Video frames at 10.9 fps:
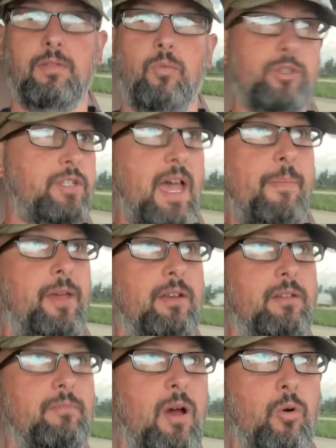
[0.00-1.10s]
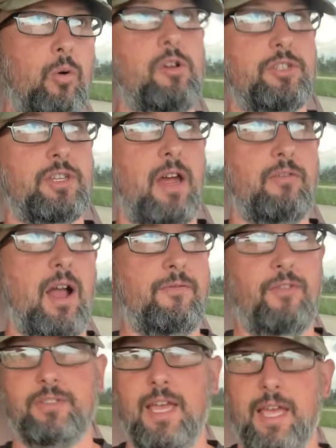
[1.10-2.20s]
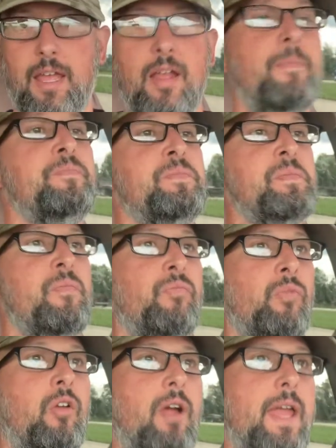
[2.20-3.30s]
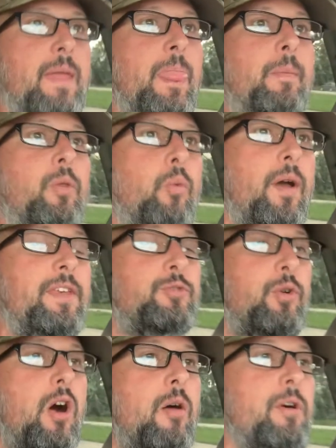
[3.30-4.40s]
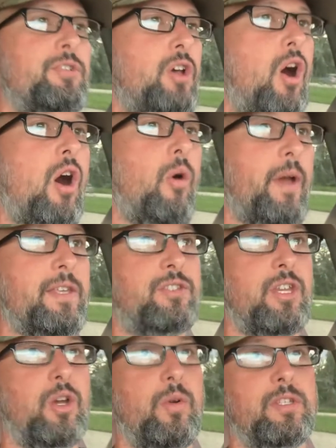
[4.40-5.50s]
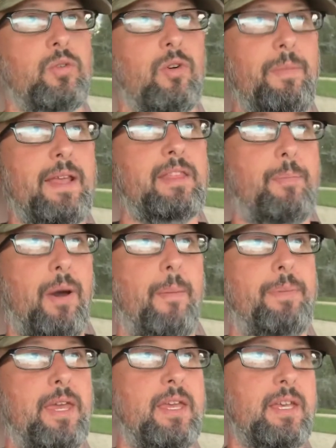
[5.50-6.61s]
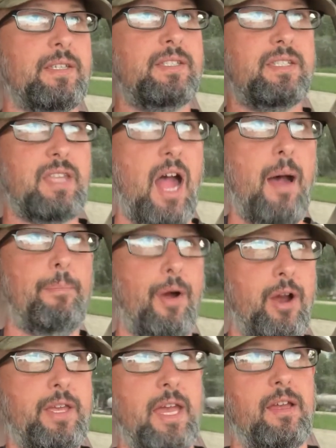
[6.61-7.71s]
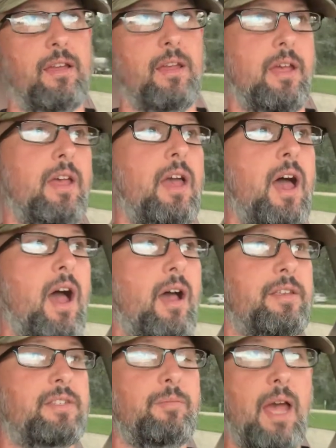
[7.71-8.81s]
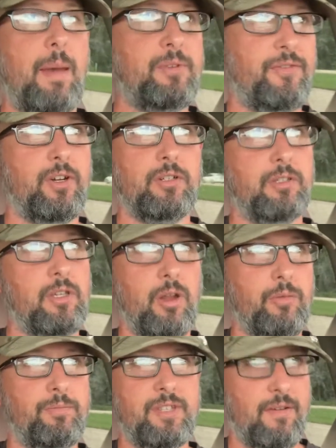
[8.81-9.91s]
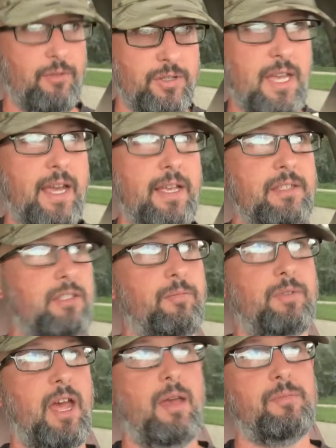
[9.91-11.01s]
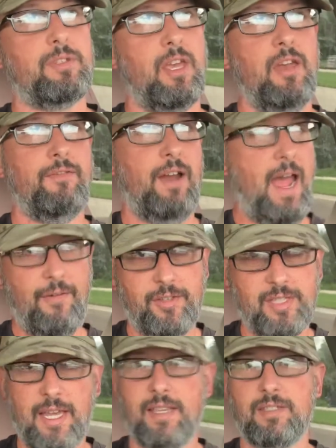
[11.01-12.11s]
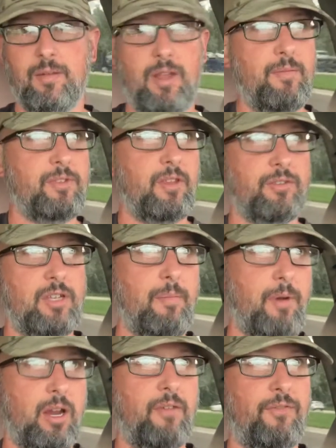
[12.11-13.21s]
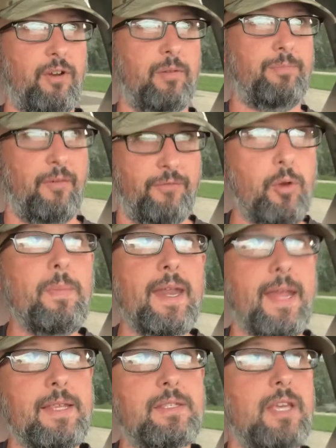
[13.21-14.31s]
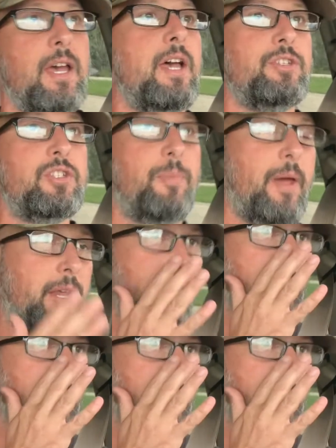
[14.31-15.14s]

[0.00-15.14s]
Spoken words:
what just happened? My whole world just got rocked for a second, right? What this will almost always do is it will make the puppy stop barking, sometimes for, you know, several seconds, sometimes for half a second, sometimes they'll stop barking for a few minutes, just depending on the